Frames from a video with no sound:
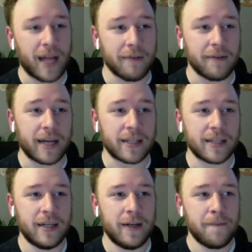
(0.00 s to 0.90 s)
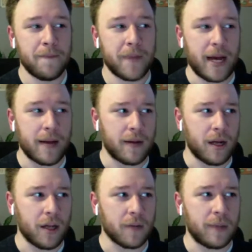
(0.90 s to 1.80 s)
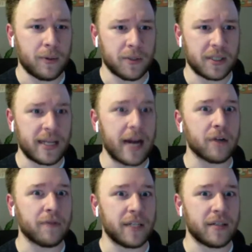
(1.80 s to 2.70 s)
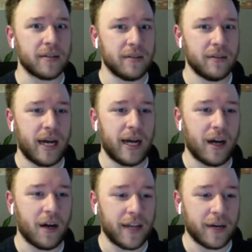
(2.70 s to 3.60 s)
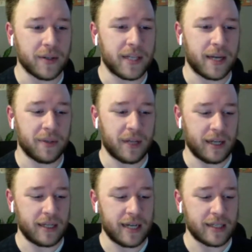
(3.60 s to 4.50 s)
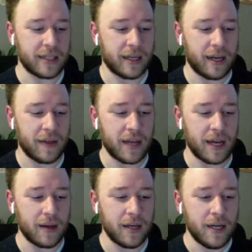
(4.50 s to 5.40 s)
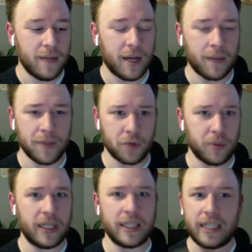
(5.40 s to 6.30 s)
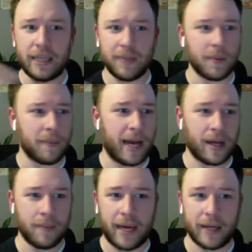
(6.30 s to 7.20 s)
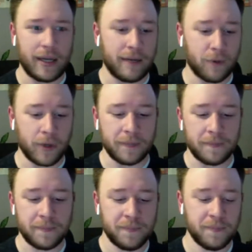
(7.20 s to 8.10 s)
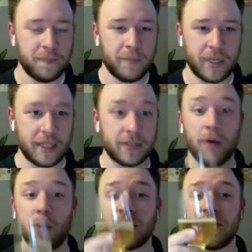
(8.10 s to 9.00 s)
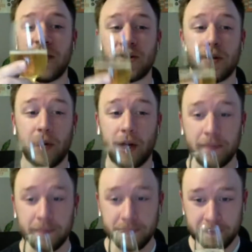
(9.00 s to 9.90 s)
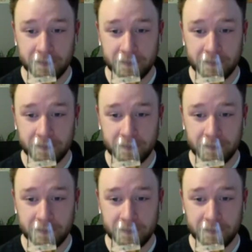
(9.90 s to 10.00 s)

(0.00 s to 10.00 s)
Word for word: that we'll have next. Uh, a lot of people are scared of it uh, on the outset, but then they taste it and they become intrigued and keep coming back and back again for it. But uh, sorry, Wonders of Nature, here we are.